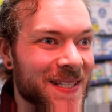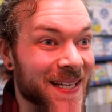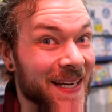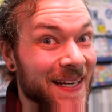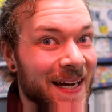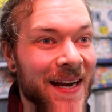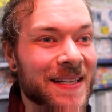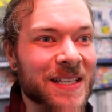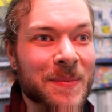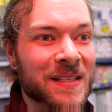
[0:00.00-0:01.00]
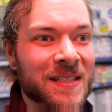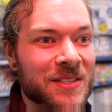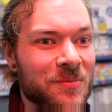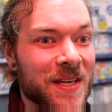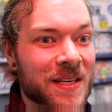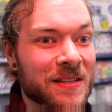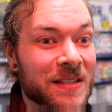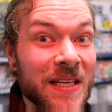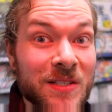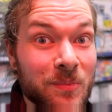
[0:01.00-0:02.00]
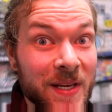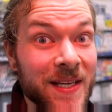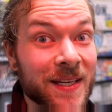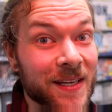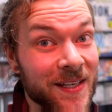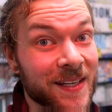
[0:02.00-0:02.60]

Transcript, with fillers: to see. I didn't expect it to be this big.